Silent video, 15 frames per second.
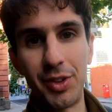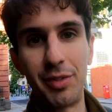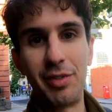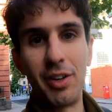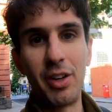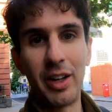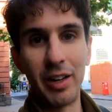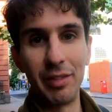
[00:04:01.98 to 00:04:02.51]

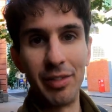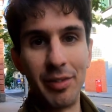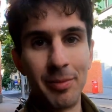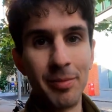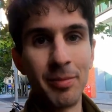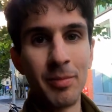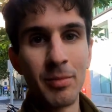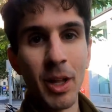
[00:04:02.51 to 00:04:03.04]
survive.
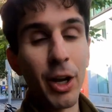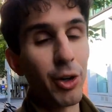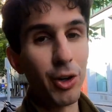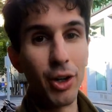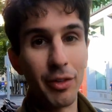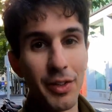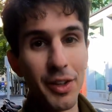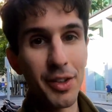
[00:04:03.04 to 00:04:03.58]
I
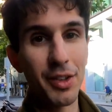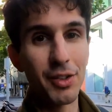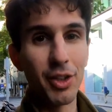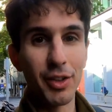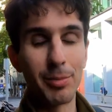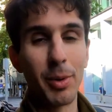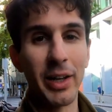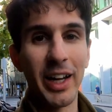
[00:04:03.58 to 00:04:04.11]
don't know if this is
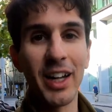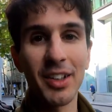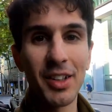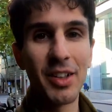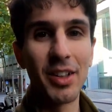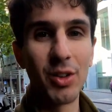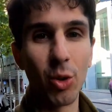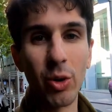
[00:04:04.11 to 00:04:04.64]
just by
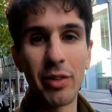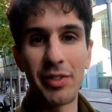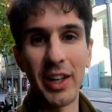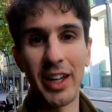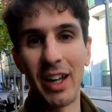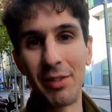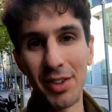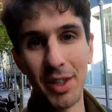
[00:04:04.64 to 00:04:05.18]
accident or if
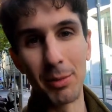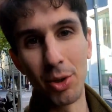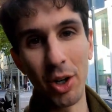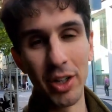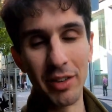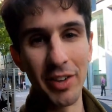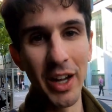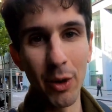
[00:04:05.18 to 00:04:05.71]
they have some
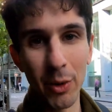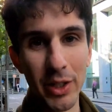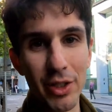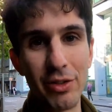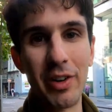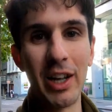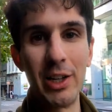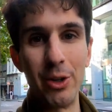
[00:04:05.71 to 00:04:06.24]
kind of
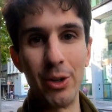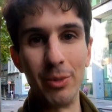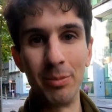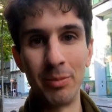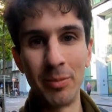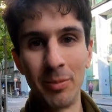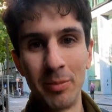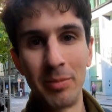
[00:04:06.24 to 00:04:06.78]
heritage value.
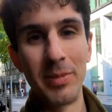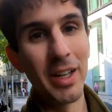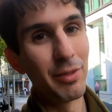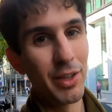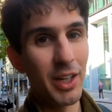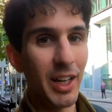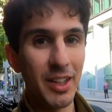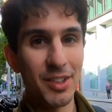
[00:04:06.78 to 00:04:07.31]

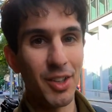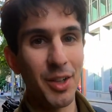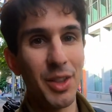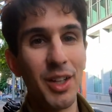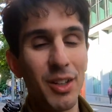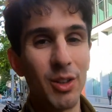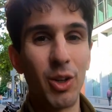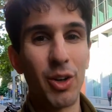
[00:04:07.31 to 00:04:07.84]
Nevertheless, I
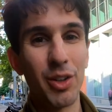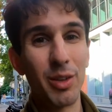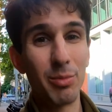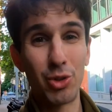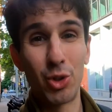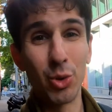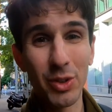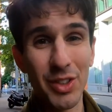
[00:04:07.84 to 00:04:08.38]
think a lot of
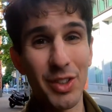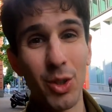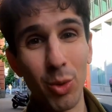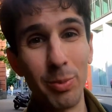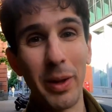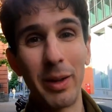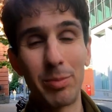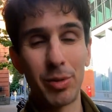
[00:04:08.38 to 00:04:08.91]
them should
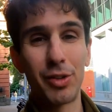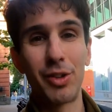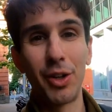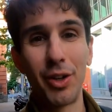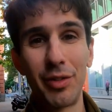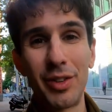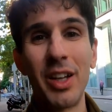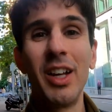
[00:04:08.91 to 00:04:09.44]
still be
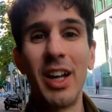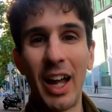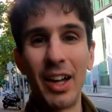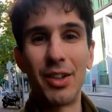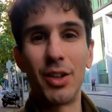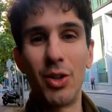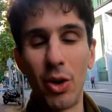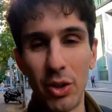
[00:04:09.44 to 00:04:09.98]
preserved
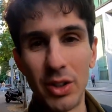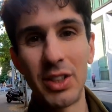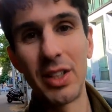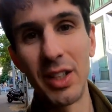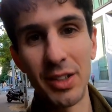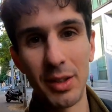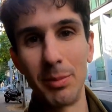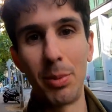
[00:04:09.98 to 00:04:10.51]
as a nod
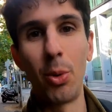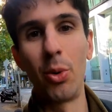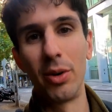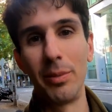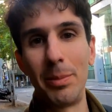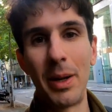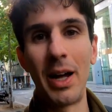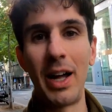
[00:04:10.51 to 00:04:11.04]
to this
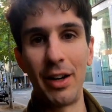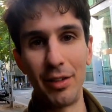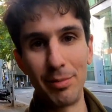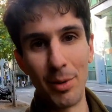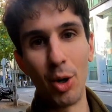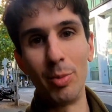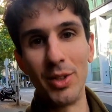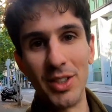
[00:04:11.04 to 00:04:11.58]
important part
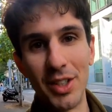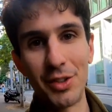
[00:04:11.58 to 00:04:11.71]
of Melbourne's